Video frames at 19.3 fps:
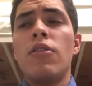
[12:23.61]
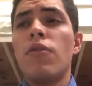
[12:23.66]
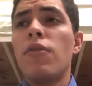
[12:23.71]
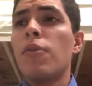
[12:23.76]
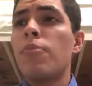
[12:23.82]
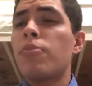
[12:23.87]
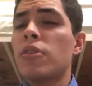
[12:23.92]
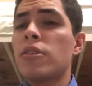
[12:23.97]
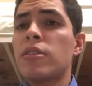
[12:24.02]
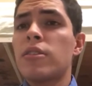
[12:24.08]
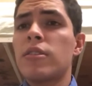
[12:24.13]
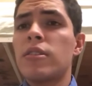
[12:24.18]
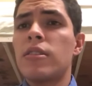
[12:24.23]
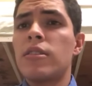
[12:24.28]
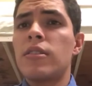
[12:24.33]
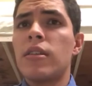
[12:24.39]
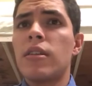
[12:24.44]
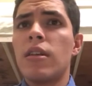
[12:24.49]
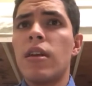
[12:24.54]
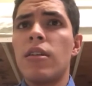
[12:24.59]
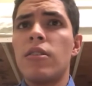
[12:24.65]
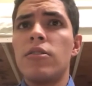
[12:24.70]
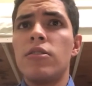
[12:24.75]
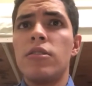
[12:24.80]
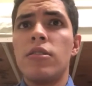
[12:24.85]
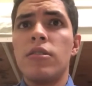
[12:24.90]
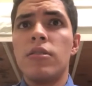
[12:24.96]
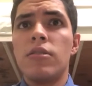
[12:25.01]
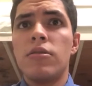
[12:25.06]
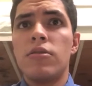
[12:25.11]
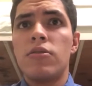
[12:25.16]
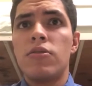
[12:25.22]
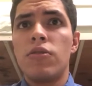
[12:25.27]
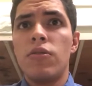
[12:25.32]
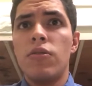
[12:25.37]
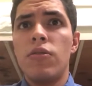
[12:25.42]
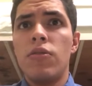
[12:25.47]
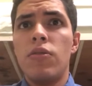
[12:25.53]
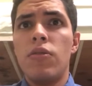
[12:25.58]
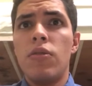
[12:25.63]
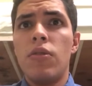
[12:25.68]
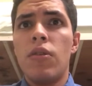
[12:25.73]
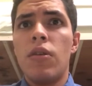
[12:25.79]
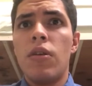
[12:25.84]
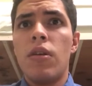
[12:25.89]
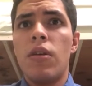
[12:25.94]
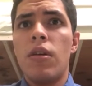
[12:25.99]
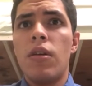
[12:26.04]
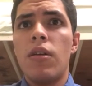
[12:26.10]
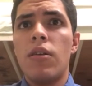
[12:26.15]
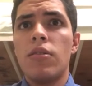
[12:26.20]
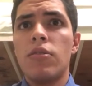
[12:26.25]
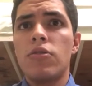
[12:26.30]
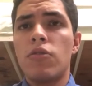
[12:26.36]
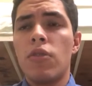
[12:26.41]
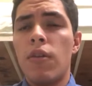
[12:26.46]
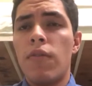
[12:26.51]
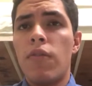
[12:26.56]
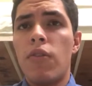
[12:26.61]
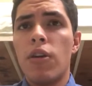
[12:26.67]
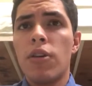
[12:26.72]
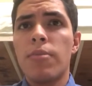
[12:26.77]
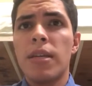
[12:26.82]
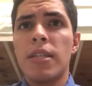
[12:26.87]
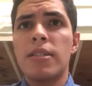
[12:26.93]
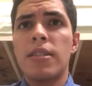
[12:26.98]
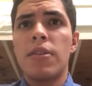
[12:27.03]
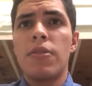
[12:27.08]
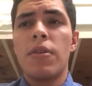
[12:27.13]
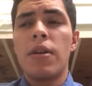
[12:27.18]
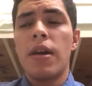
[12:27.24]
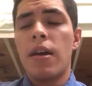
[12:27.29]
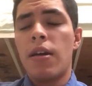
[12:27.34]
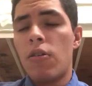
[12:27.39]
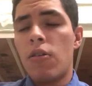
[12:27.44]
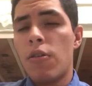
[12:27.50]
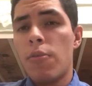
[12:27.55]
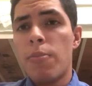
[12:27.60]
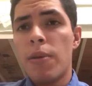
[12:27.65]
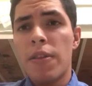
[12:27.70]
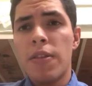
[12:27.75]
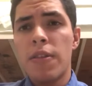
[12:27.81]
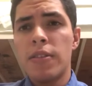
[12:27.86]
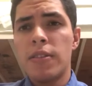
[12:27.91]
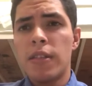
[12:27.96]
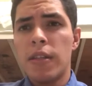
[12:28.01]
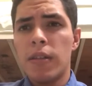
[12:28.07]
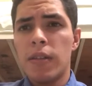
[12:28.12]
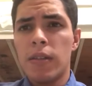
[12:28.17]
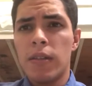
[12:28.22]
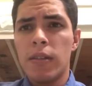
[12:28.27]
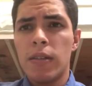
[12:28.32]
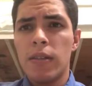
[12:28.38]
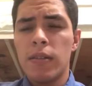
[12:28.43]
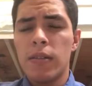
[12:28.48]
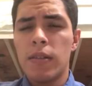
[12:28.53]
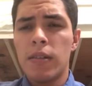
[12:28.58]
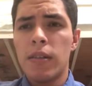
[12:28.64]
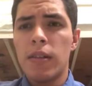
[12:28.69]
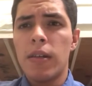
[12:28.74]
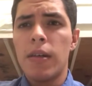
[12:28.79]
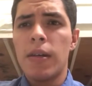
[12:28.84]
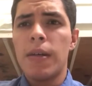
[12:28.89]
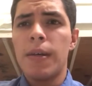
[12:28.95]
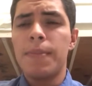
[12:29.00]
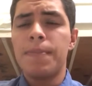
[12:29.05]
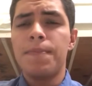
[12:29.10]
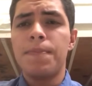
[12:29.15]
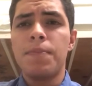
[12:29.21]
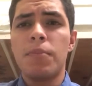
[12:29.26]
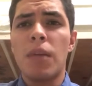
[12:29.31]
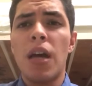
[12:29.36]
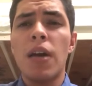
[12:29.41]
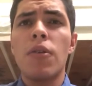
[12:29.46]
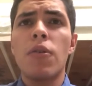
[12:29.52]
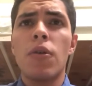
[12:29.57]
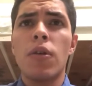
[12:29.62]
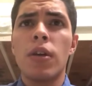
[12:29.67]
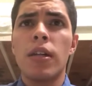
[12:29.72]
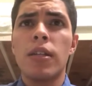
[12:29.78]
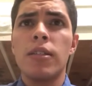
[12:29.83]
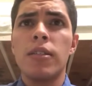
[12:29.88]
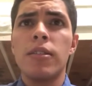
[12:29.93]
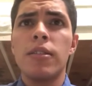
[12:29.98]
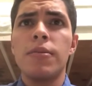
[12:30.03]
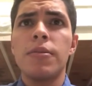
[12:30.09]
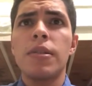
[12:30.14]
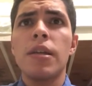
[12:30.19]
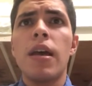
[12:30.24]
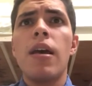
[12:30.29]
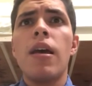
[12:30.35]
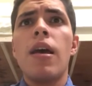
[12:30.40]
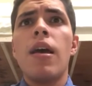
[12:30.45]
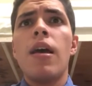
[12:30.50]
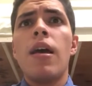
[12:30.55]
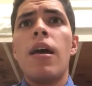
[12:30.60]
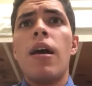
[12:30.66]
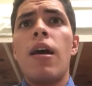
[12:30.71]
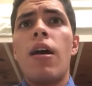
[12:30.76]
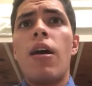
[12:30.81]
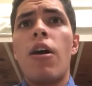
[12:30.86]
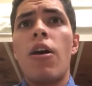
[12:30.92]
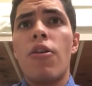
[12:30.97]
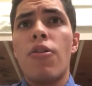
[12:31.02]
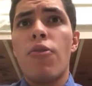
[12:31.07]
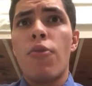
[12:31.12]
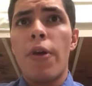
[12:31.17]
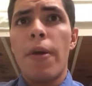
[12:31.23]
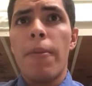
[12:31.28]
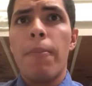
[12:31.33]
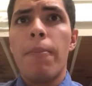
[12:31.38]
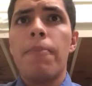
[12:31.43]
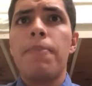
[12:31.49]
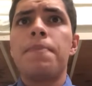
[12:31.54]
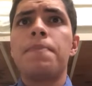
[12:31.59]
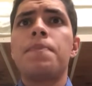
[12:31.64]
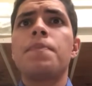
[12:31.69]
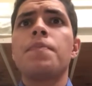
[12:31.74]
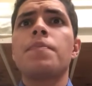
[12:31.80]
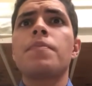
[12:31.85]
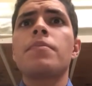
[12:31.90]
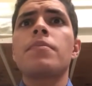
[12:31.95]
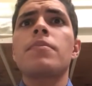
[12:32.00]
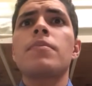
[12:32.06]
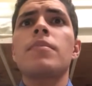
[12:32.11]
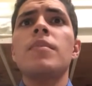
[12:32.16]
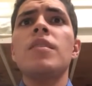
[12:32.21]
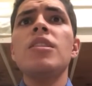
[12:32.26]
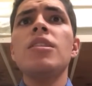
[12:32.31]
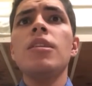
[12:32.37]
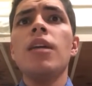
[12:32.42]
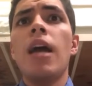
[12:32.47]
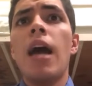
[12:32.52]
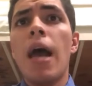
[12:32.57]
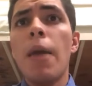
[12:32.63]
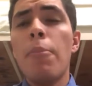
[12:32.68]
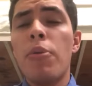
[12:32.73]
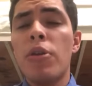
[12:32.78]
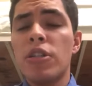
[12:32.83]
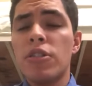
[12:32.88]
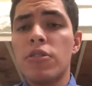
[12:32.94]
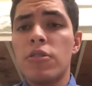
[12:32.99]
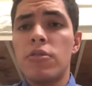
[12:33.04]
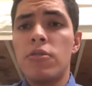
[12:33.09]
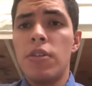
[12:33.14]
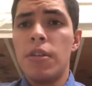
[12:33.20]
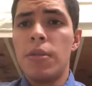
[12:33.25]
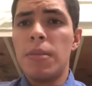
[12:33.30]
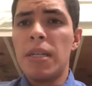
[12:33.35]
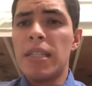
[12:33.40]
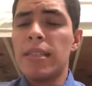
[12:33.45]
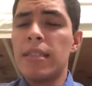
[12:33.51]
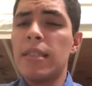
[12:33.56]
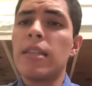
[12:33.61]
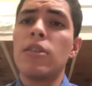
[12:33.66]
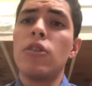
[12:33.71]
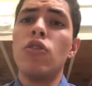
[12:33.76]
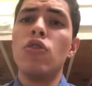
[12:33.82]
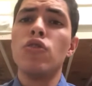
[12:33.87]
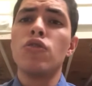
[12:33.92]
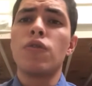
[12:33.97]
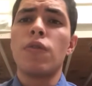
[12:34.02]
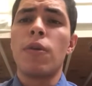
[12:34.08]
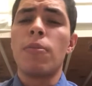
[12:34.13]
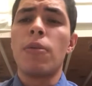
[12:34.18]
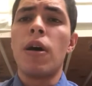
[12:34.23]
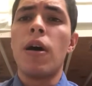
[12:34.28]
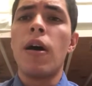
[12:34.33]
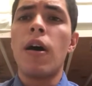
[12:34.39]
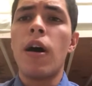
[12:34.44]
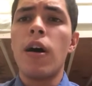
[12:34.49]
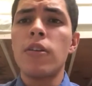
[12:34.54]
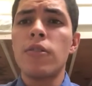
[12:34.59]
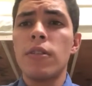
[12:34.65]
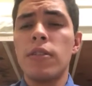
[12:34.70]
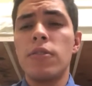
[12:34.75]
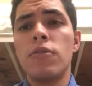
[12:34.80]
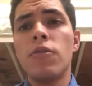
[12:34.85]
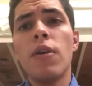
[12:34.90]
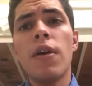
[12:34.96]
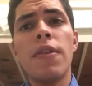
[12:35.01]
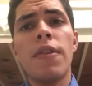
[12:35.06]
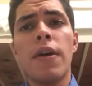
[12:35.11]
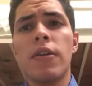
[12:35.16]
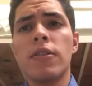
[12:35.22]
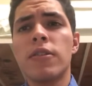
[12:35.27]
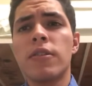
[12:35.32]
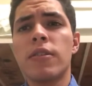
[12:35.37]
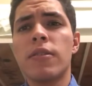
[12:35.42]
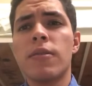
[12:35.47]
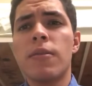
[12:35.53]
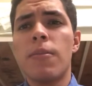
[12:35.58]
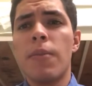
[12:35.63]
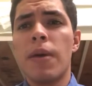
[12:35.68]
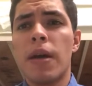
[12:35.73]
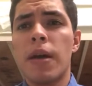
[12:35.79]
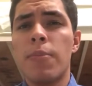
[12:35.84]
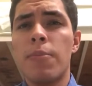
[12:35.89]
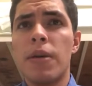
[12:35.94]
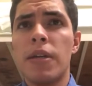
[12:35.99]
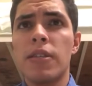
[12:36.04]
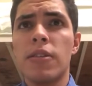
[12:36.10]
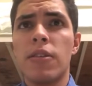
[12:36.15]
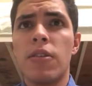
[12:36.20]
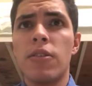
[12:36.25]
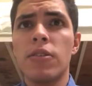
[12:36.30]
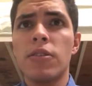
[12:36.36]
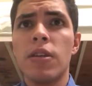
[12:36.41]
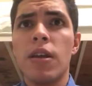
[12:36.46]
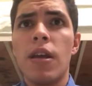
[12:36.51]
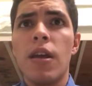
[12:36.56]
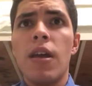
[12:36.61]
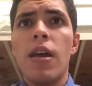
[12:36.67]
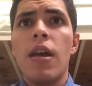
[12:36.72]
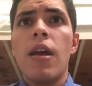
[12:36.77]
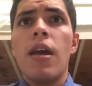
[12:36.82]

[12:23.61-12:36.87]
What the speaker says: Novel processing technology to avoid bacteria or pathogenic microorganisms are three. High pressure treatment that goes from 100 to 1000 megapascals,